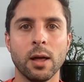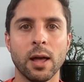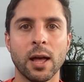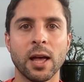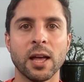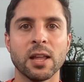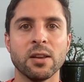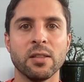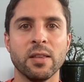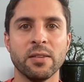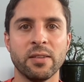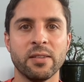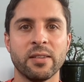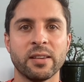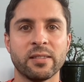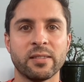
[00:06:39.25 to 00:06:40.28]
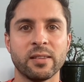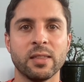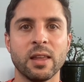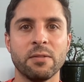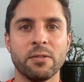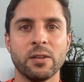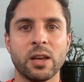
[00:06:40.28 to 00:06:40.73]
And this is a
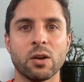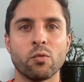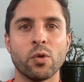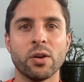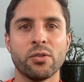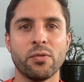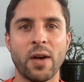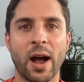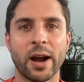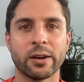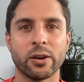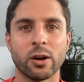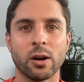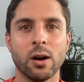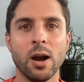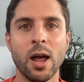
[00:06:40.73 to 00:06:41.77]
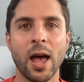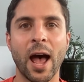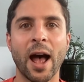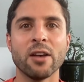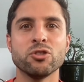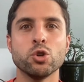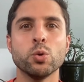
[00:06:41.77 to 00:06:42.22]
significant risk factor
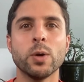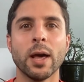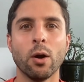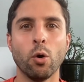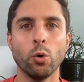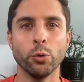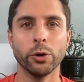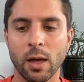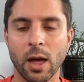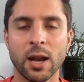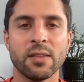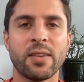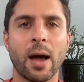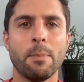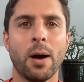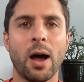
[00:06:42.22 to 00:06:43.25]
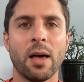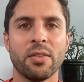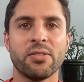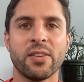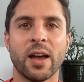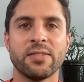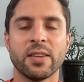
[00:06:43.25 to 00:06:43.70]
as you get older. And it's
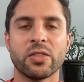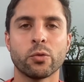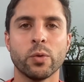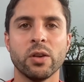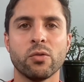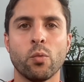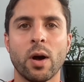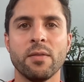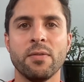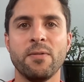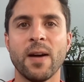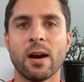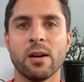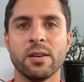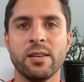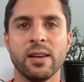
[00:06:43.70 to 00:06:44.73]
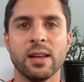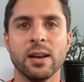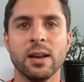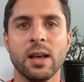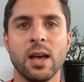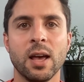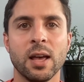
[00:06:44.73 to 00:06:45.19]
hypothesized that the reason why
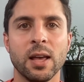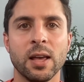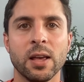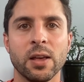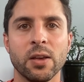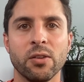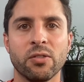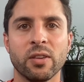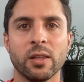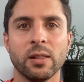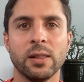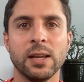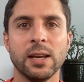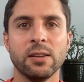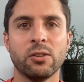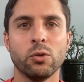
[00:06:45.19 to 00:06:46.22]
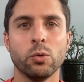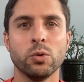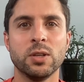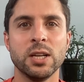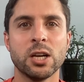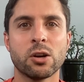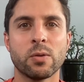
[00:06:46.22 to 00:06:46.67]
ferritin is leading to a
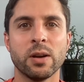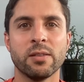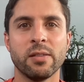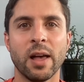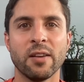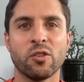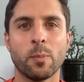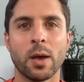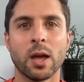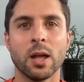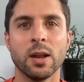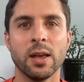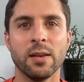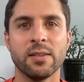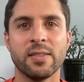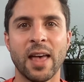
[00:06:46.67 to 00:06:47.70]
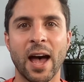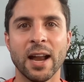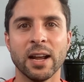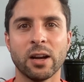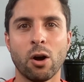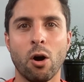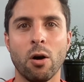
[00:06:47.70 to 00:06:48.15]
decreased lifespan is that
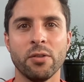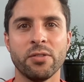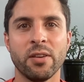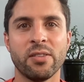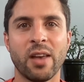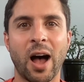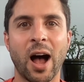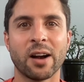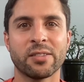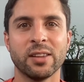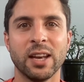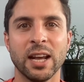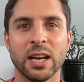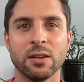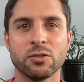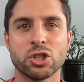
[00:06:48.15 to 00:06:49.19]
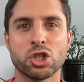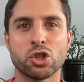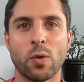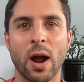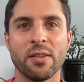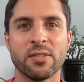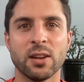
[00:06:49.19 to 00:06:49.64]
it causes oxidative
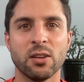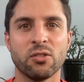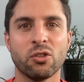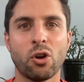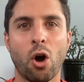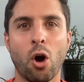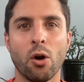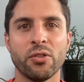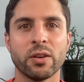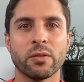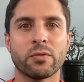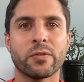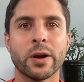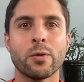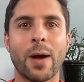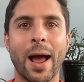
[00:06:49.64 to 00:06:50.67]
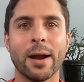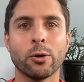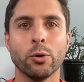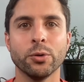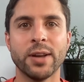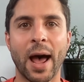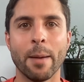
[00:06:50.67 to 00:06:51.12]
stress. It is causing free
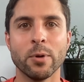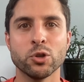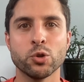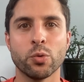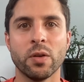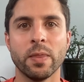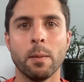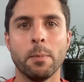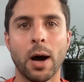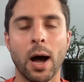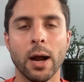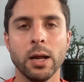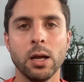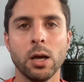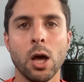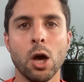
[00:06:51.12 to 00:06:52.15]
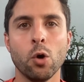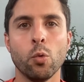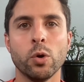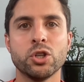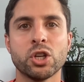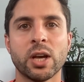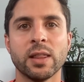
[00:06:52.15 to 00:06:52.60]
radical damage within the body,
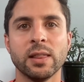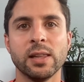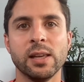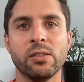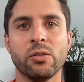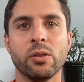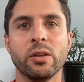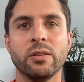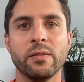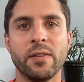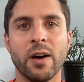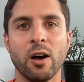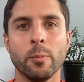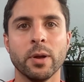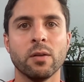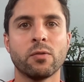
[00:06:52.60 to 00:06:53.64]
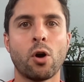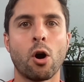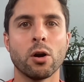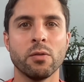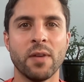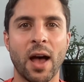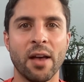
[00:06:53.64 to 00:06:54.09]
which can lead to the development of
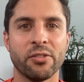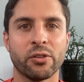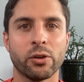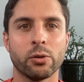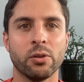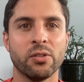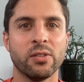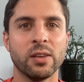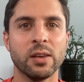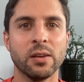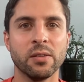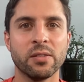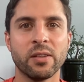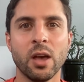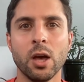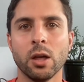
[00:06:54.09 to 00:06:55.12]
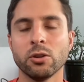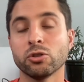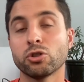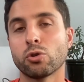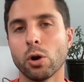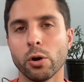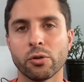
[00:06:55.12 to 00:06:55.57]
cardiovascular disease,
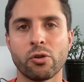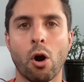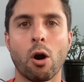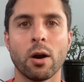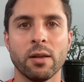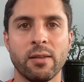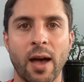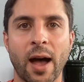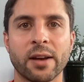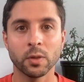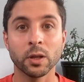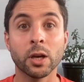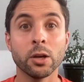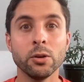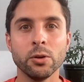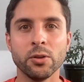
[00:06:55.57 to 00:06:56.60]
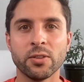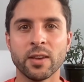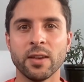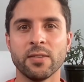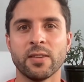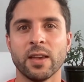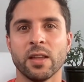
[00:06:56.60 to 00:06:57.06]
strokes, heart attacks. The good news
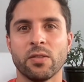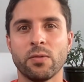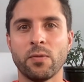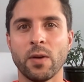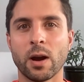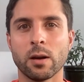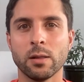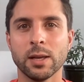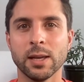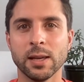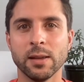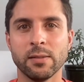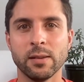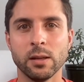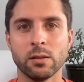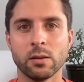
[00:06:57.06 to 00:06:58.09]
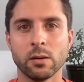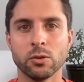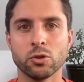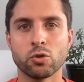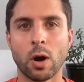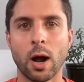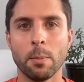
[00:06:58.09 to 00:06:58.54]
is it's fairly easy to
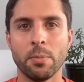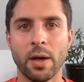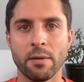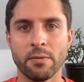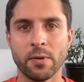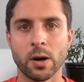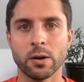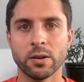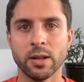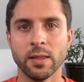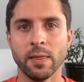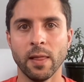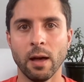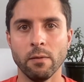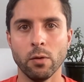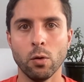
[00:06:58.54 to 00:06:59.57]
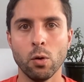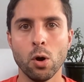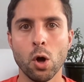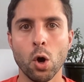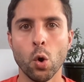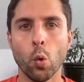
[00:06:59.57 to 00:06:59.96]
drop that ferritin level.